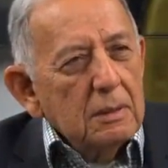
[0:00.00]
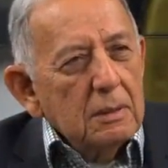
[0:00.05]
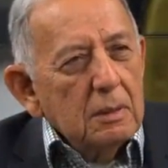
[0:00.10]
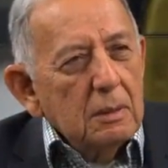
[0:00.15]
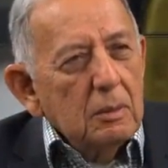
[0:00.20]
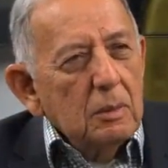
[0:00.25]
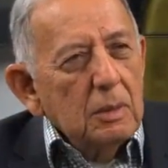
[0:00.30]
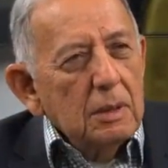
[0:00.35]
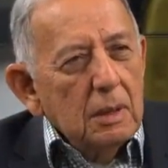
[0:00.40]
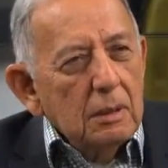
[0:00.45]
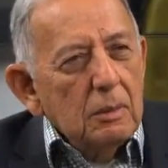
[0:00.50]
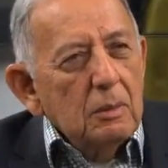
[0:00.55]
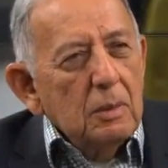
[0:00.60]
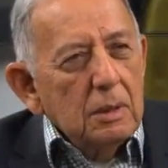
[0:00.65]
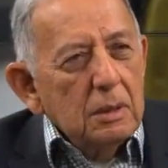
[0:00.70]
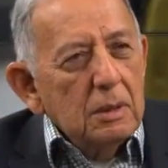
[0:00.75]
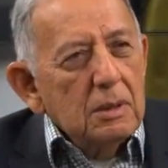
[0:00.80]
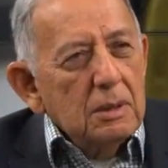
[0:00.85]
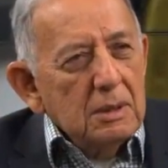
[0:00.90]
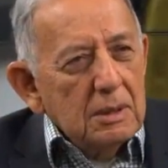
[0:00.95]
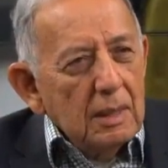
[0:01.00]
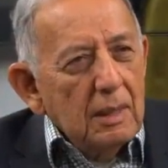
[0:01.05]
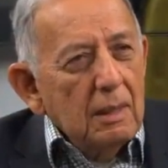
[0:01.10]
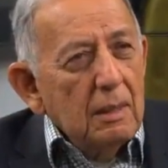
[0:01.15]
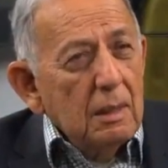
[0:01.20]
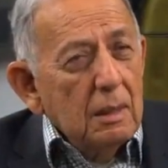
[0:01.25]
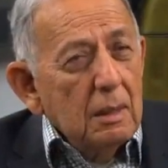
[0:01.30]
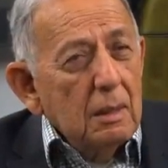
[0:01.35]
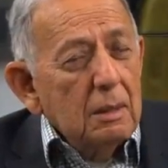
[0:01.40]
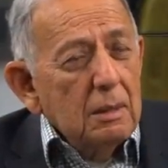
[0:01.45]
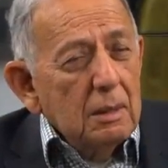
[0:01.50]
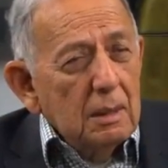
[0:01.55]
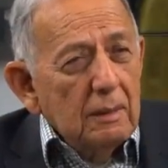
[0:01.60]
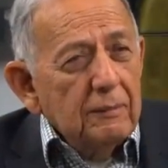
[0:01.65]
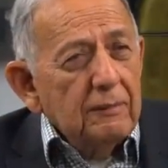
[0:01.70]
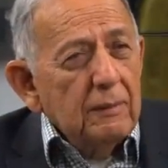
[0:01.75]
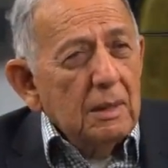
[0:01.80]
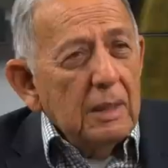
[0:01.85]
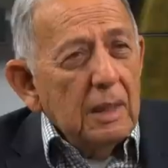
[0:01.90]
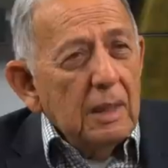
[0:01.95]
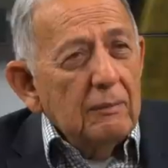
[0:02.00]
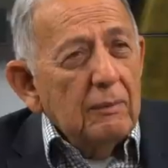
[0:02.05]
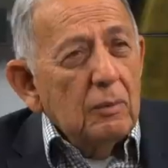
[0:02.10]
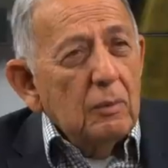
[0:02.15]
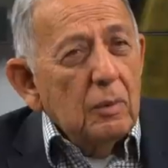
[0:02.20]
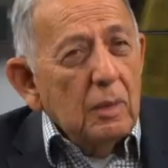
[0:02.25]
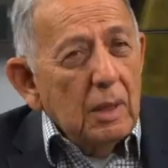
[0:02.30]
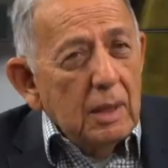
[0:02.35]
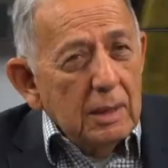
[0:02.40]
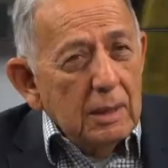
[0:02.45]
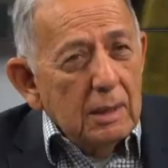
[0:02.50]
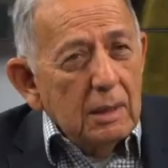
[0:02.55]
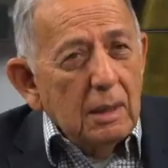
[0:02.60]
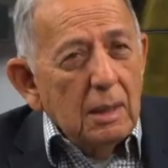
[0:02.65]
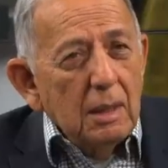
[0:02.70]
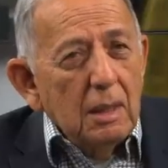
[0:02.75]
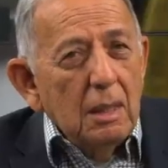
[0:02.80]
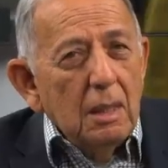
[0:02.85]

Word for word: So we, we definitely have a right,